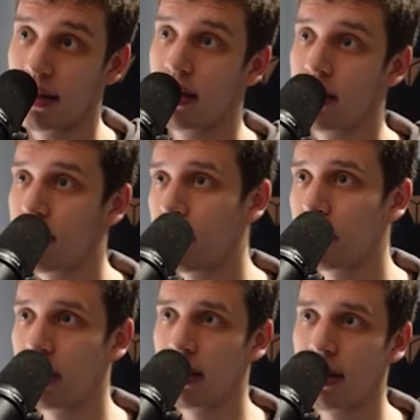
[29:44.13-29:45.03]

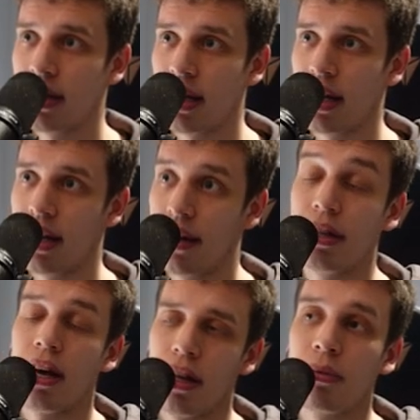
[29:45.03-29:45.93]
description and the
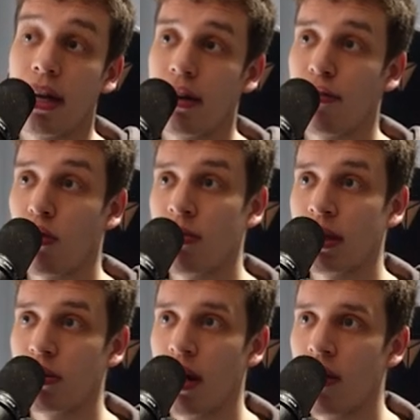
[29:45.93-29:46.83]
updated form as
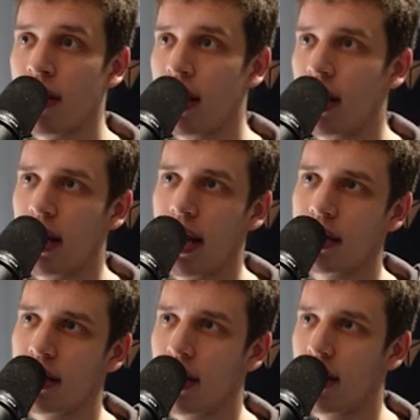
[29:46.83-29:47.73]
well,
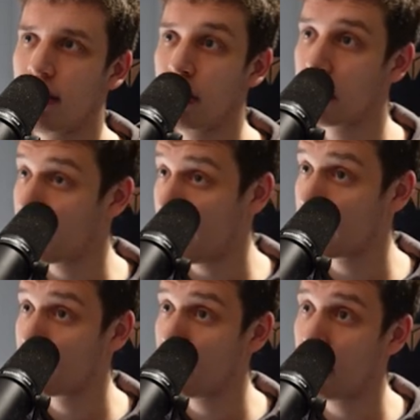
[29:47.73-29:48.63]
as we require
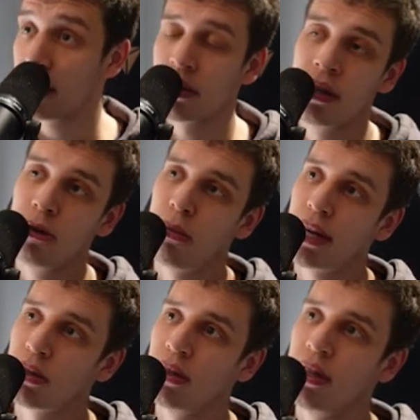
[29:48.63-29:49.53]
some replays on the new
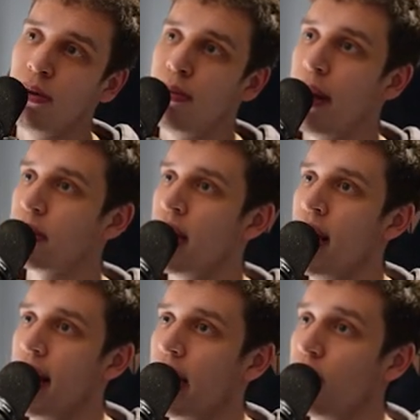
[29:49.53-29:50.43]
patch, on the new maps.
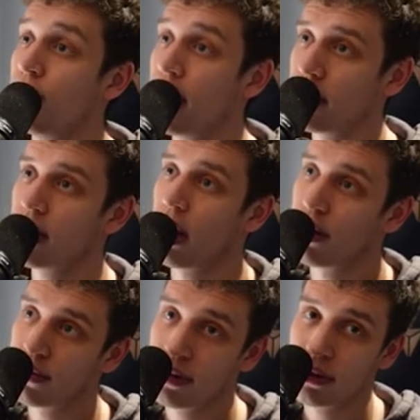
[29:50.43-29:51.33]
And hopefully I'll see all
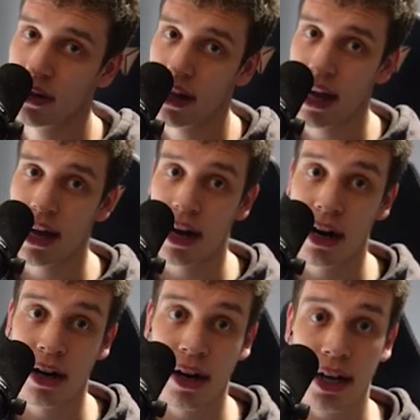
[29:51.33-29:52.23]
of you there
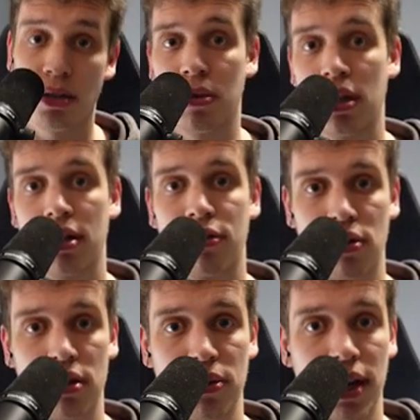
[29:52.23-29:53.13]
next week for a
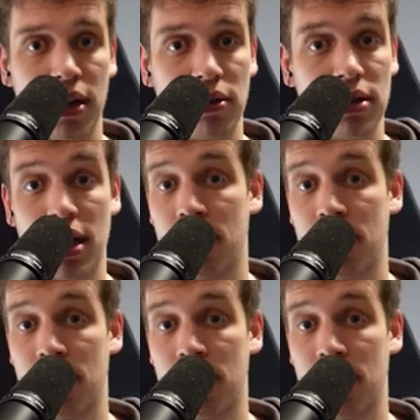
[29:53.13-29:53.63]
new IOTAS. And